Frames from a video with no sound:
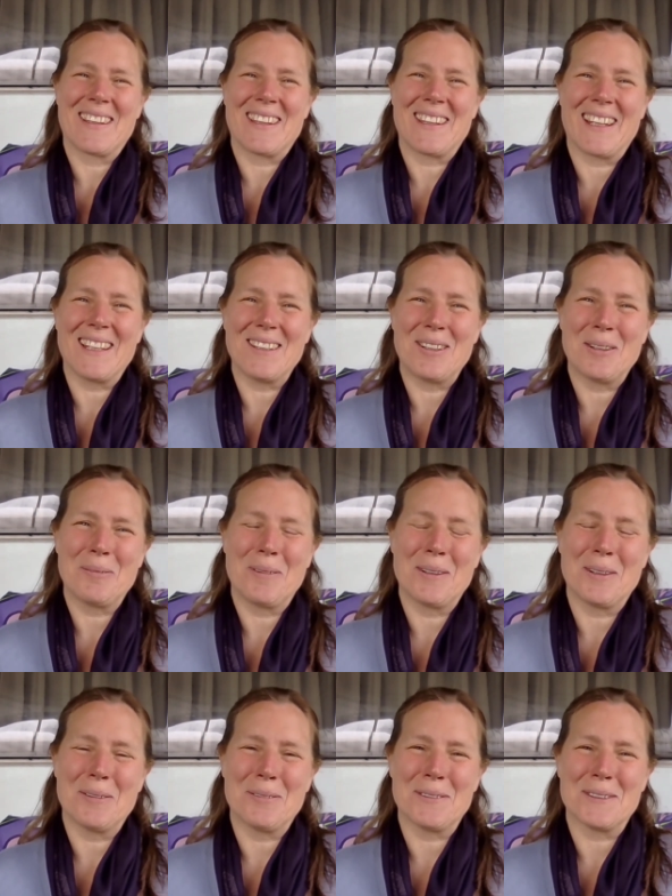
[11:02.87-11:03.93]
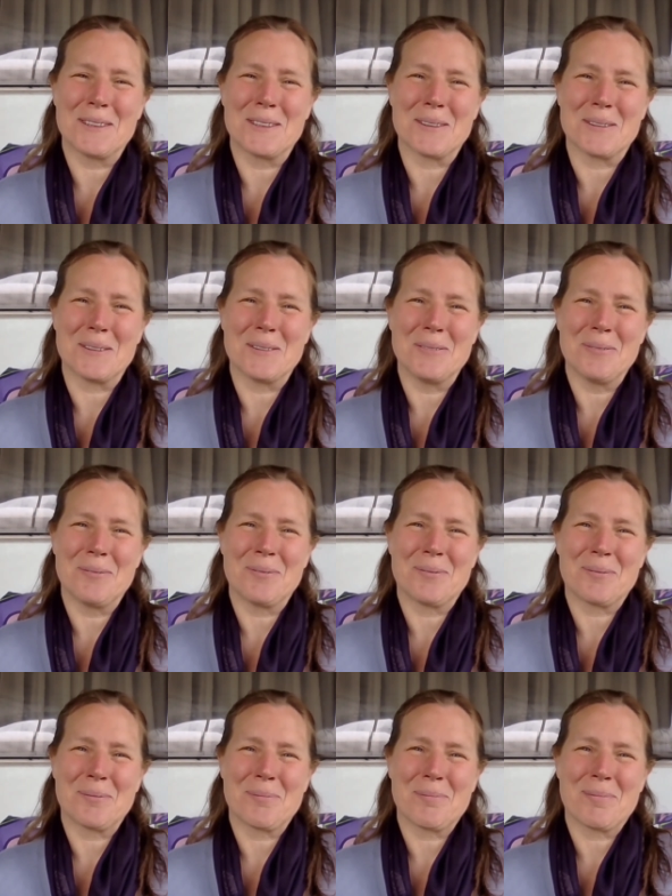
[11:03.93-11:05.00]
Thank you, beautiful soul.
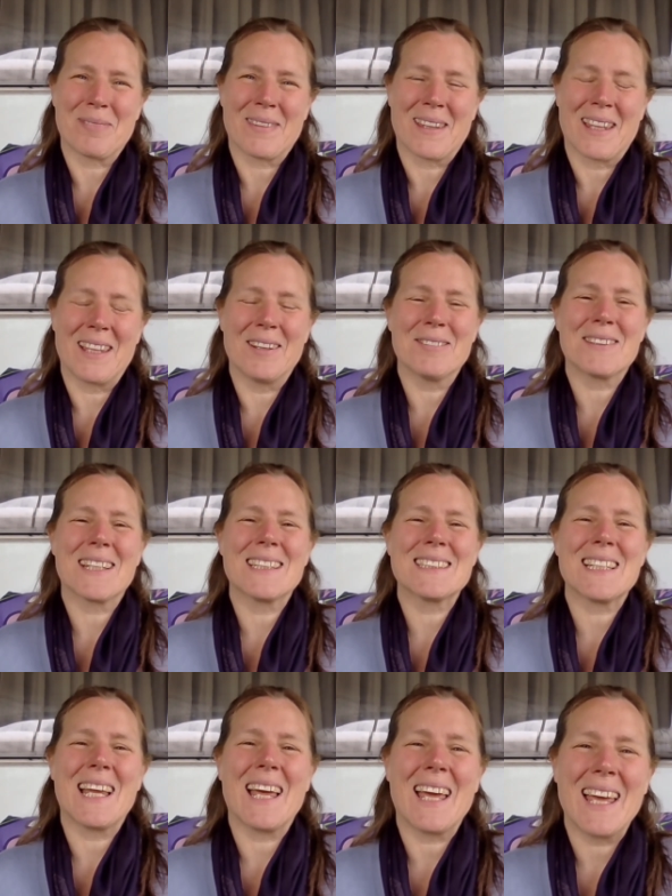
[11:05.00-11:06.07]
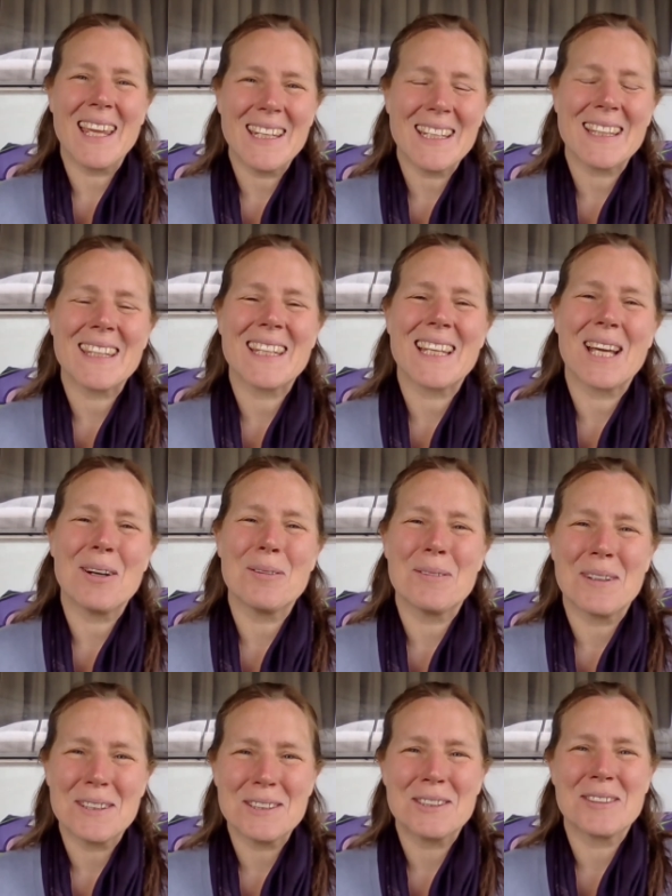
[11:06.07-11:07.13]
If there's anything I
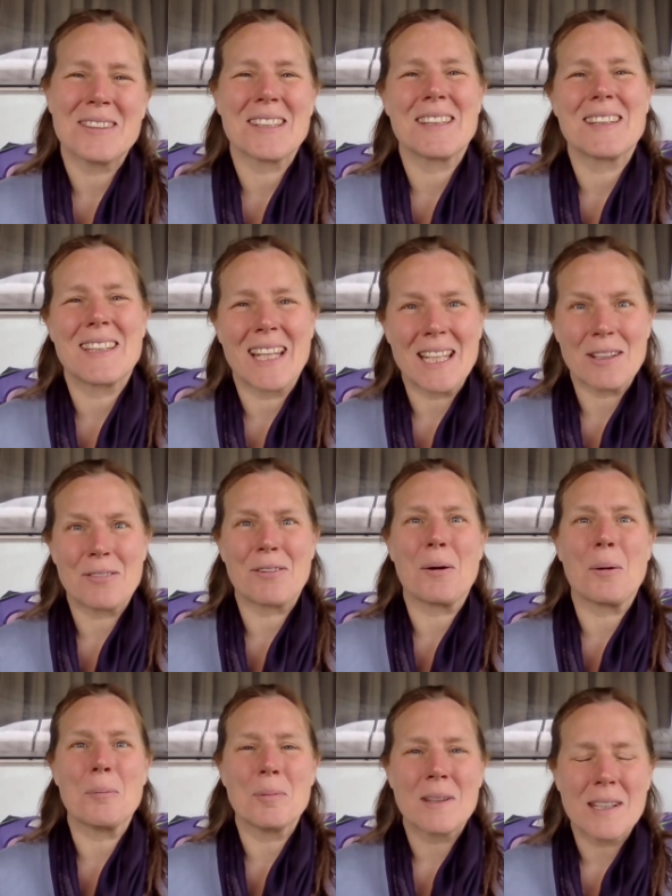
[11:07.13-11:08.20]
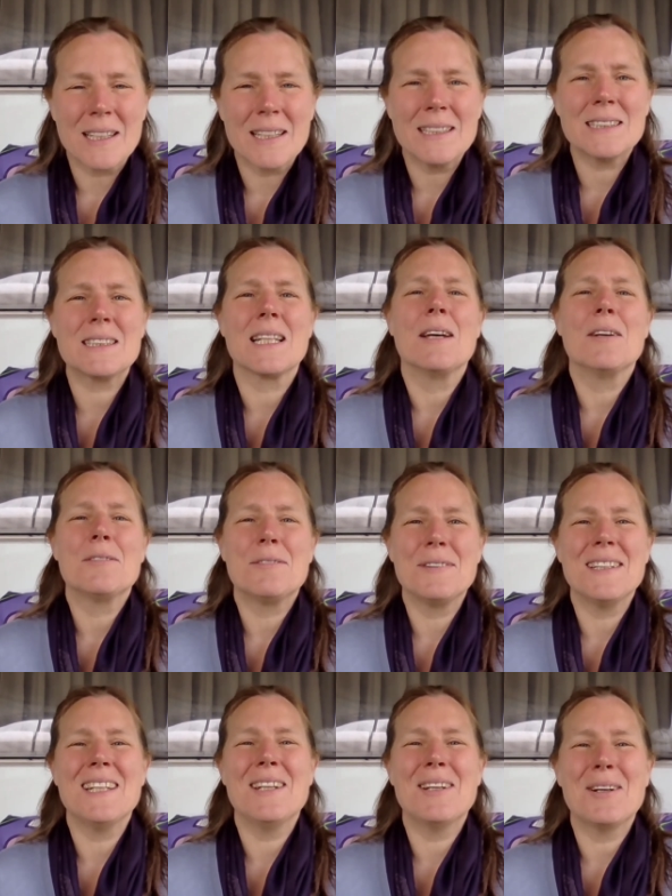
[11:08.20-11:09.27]
want you to take from these
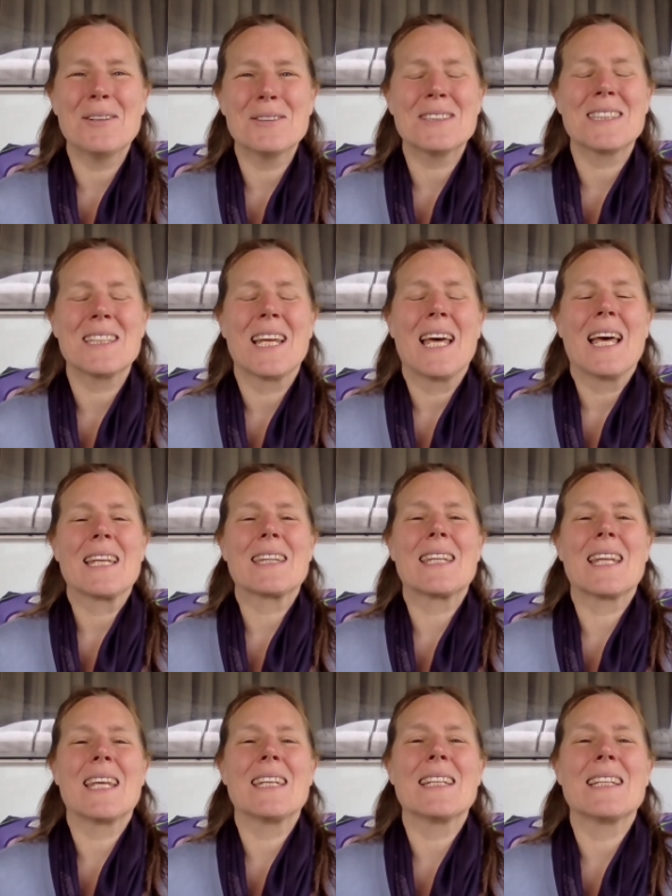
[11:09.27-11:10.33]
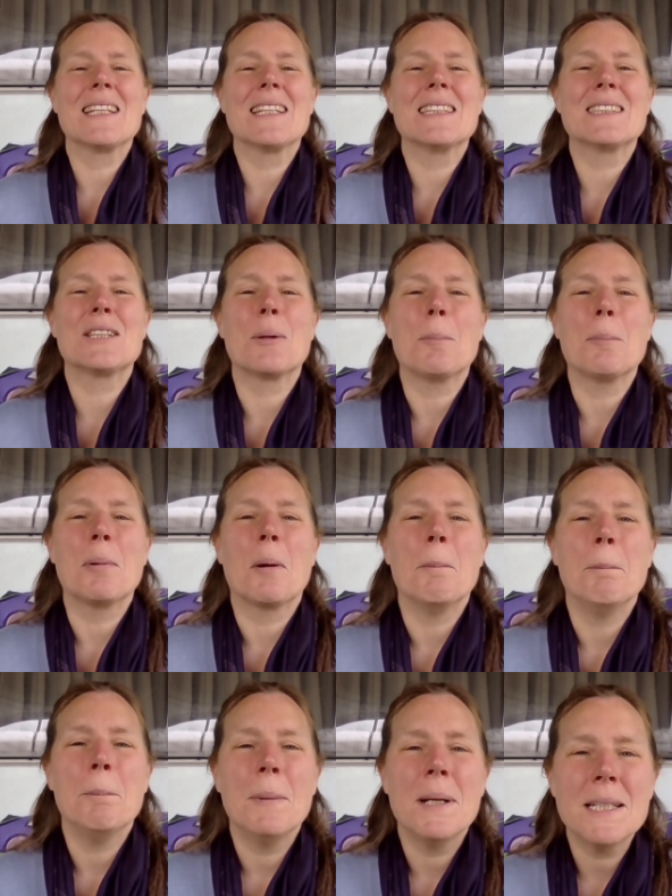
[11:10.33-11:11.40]
videos, then it is the
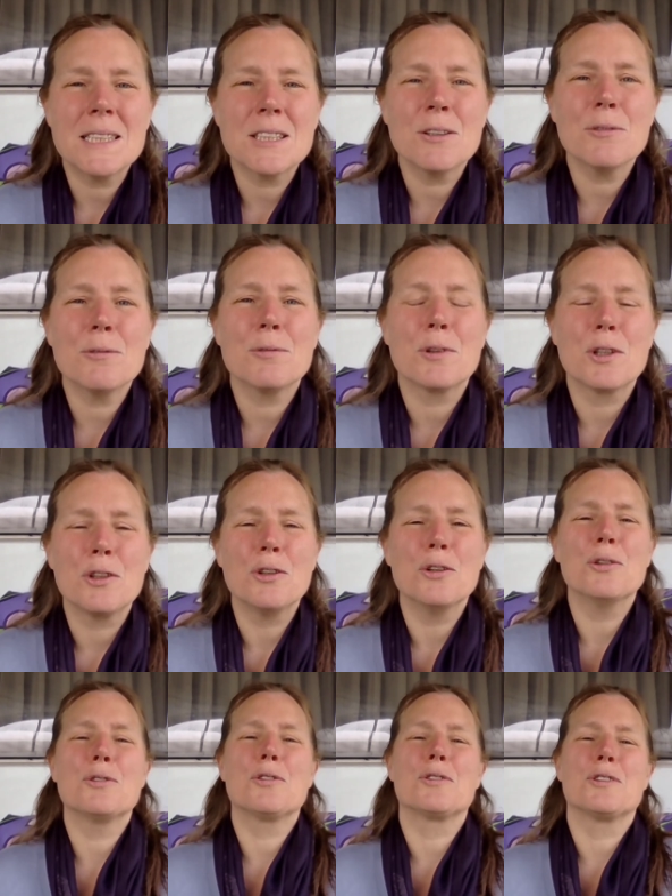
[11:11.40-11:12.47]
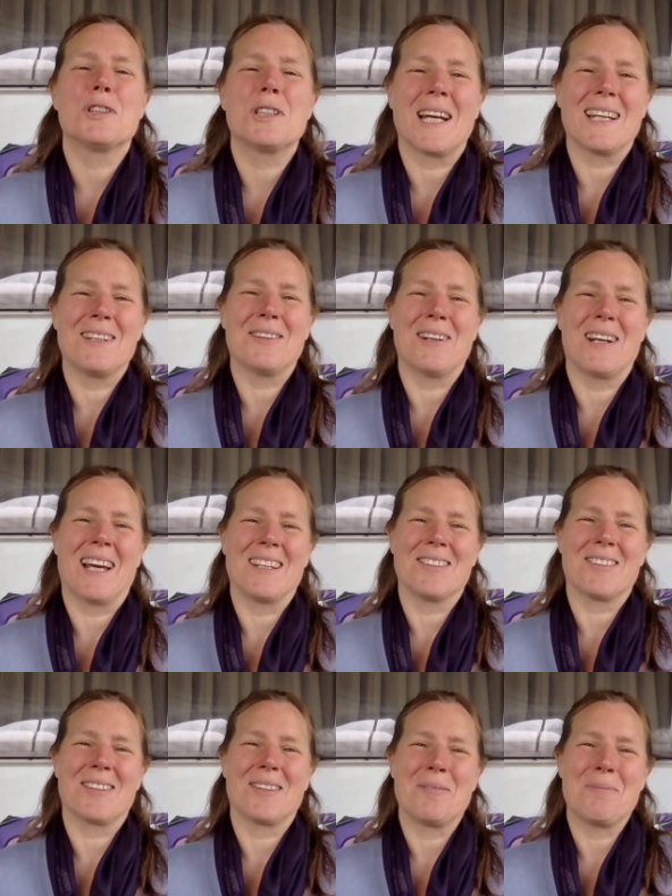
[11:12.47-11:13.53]
permission for you to shine your light.
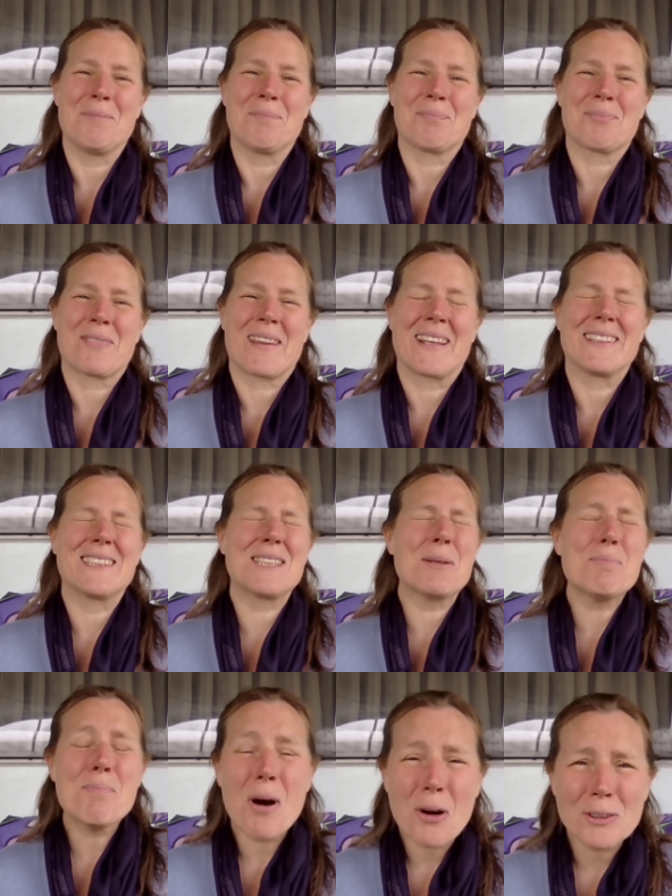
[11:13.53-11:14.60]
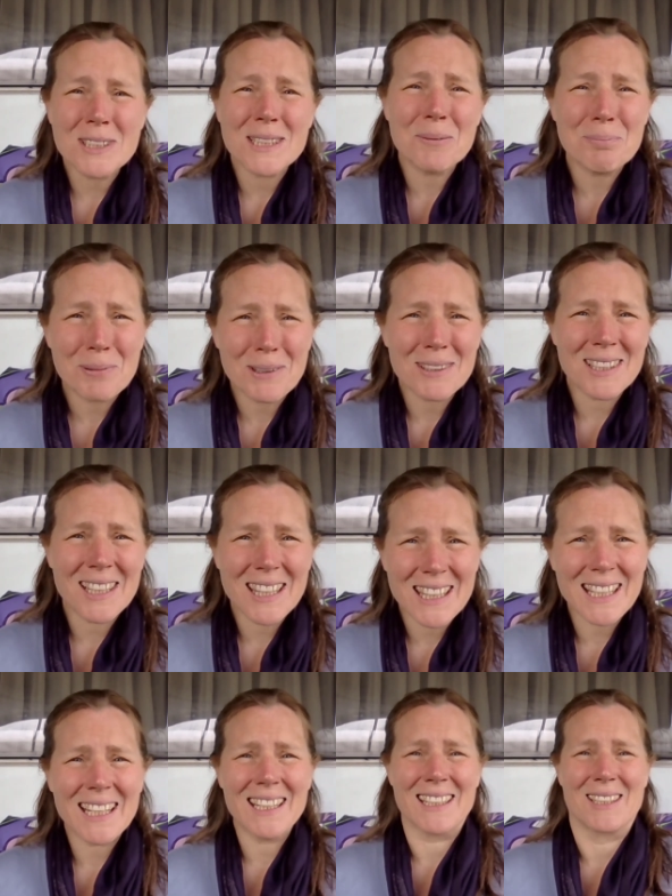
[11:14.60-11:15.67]
It's the most important
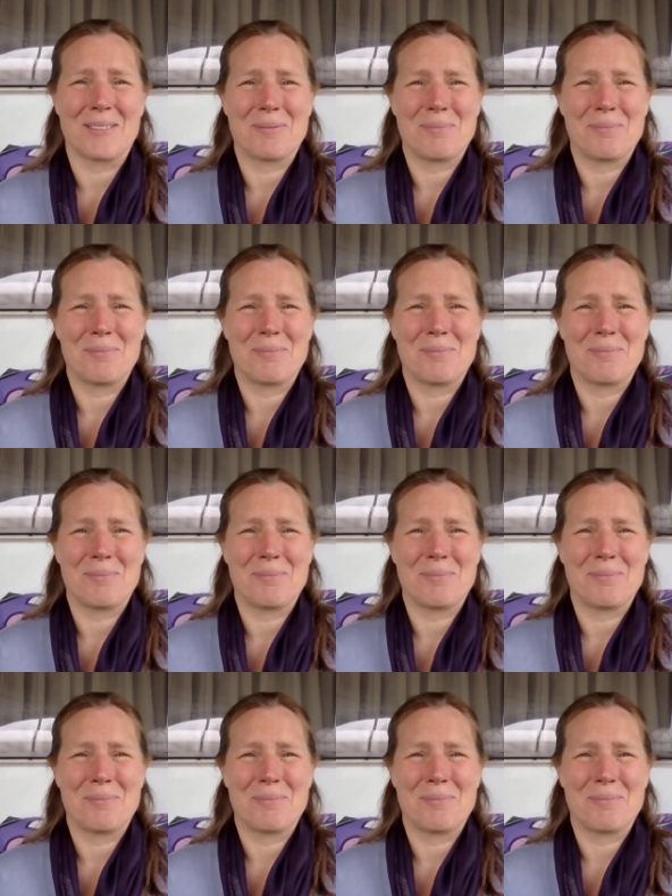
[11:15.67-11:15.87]
thing.